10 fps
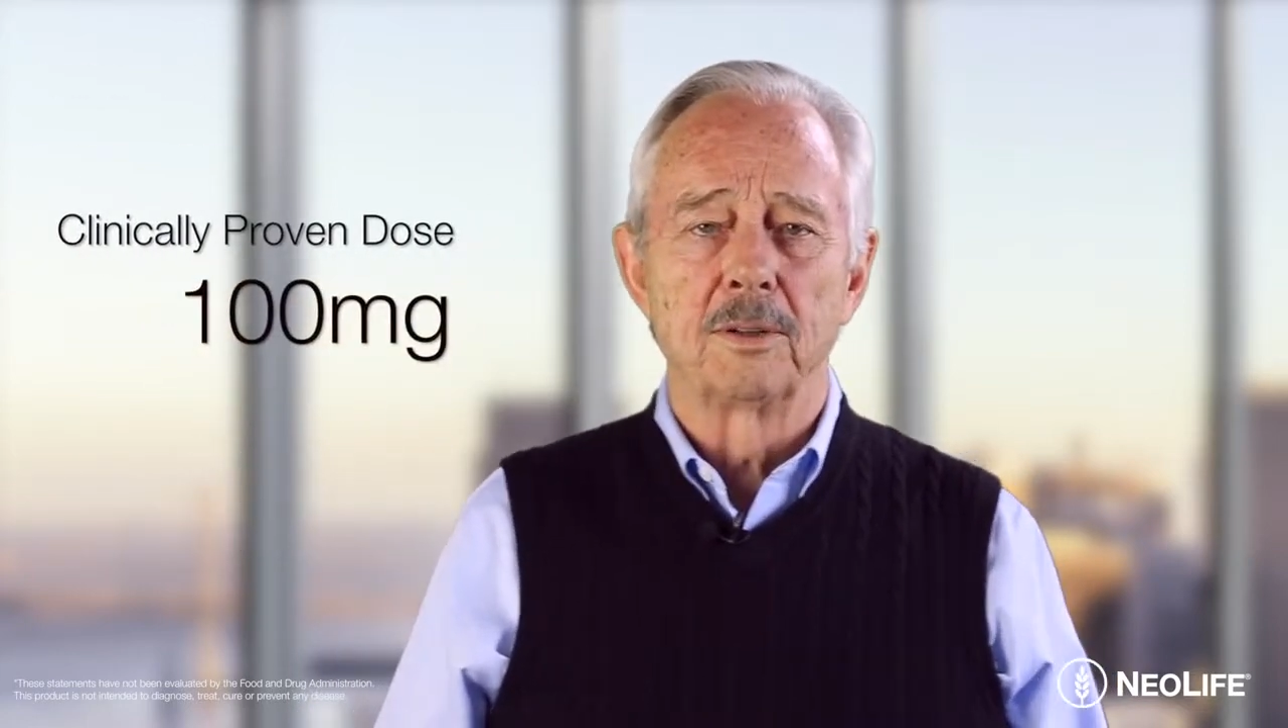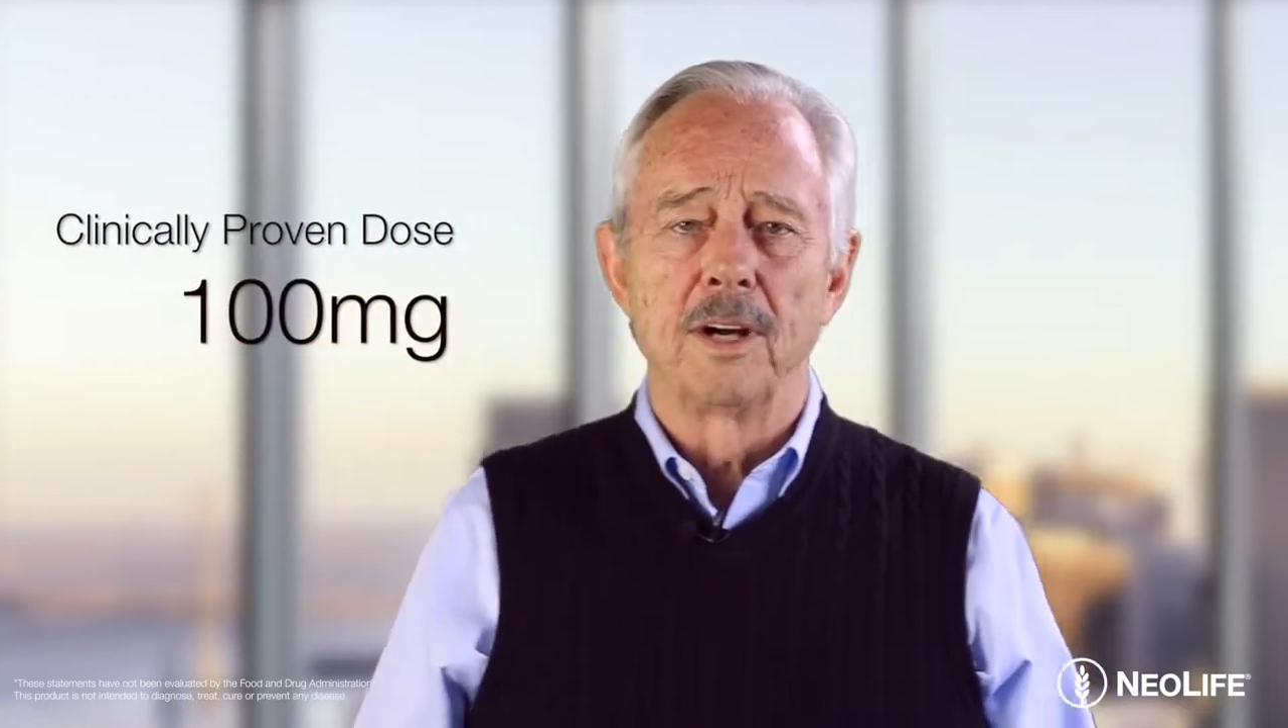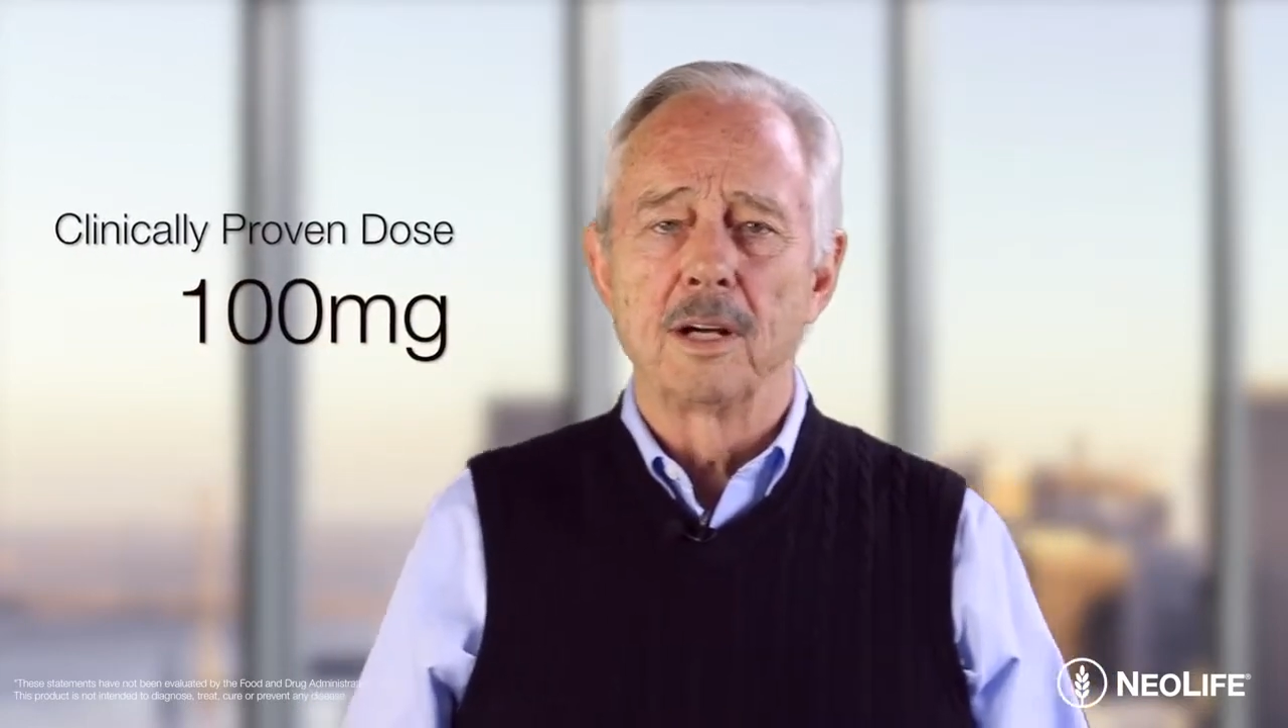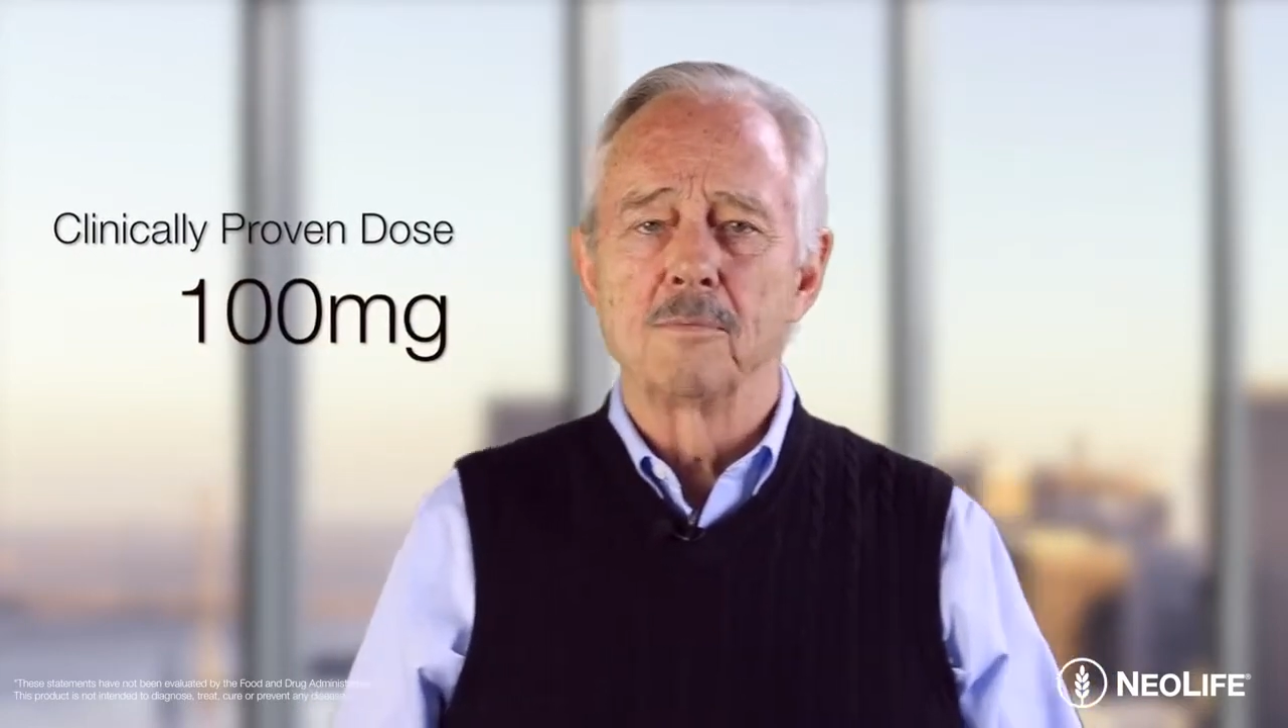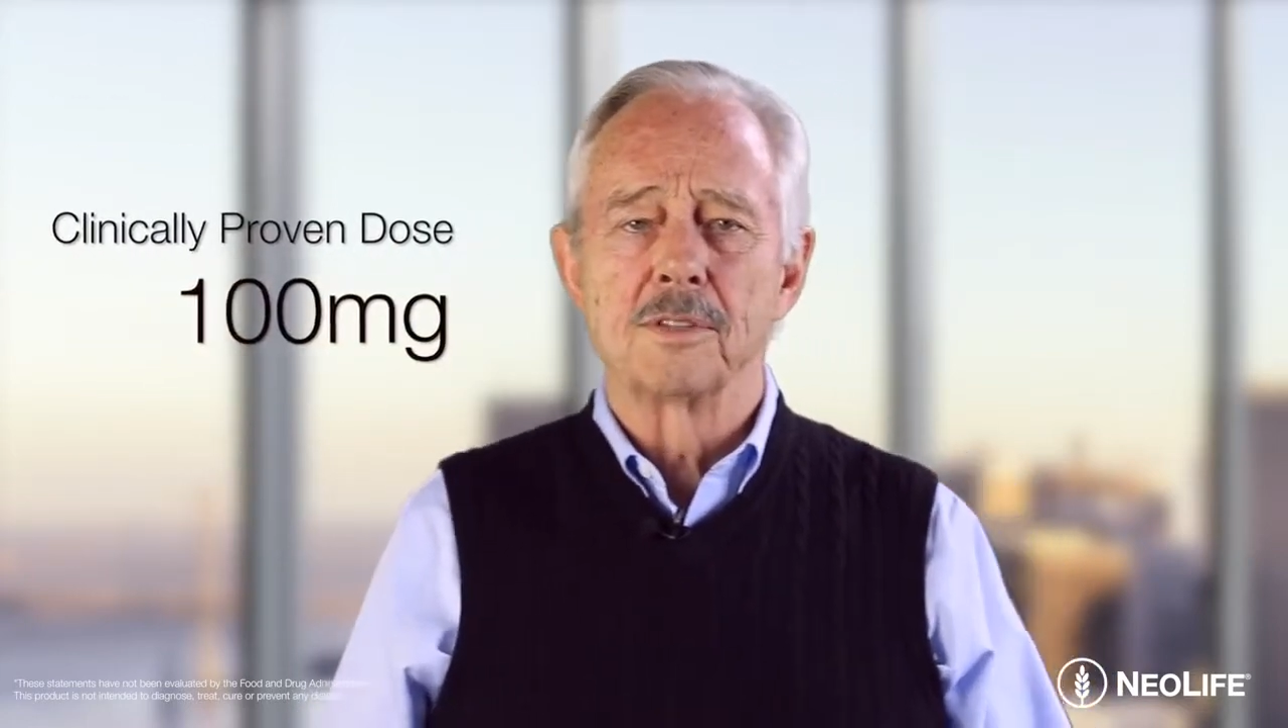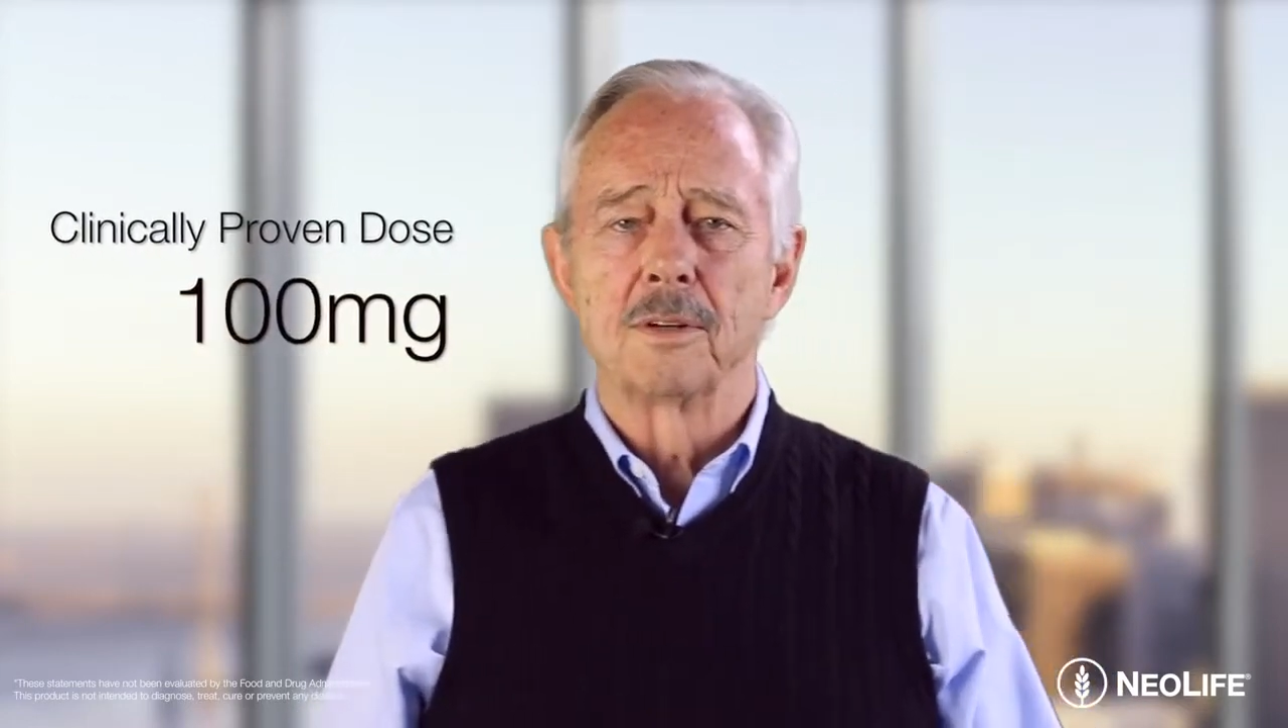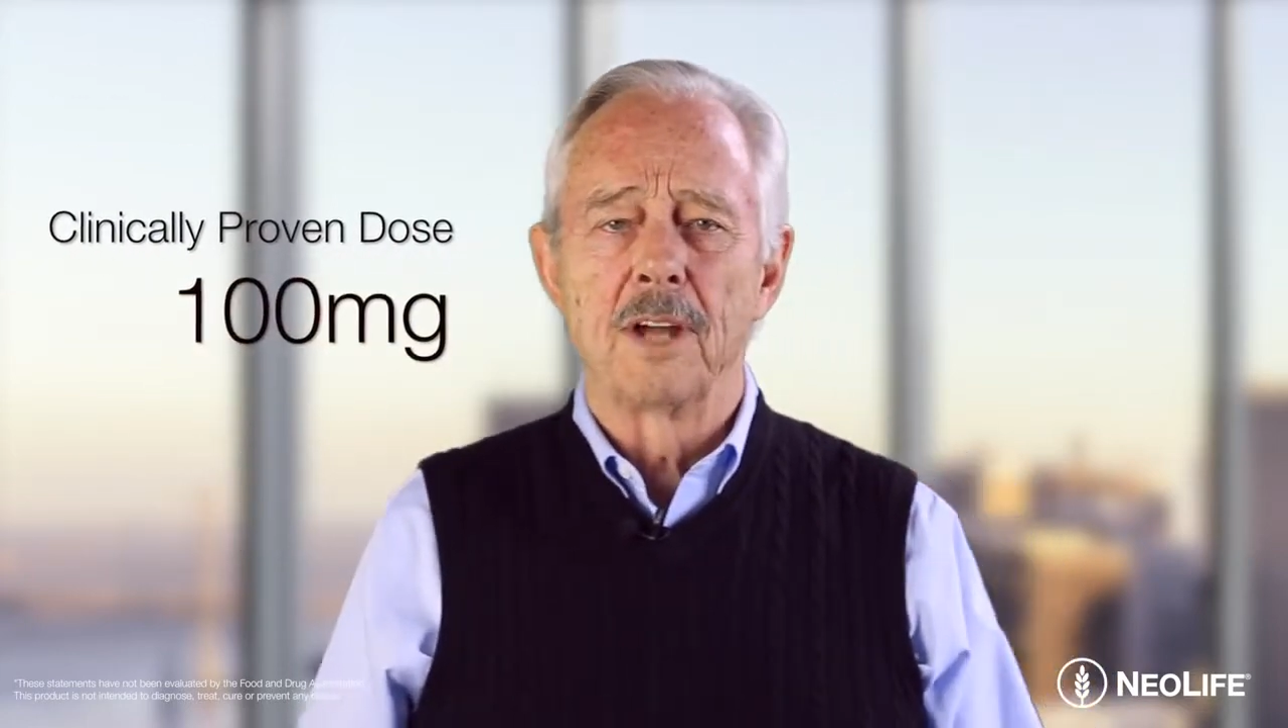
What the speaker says: milligrams,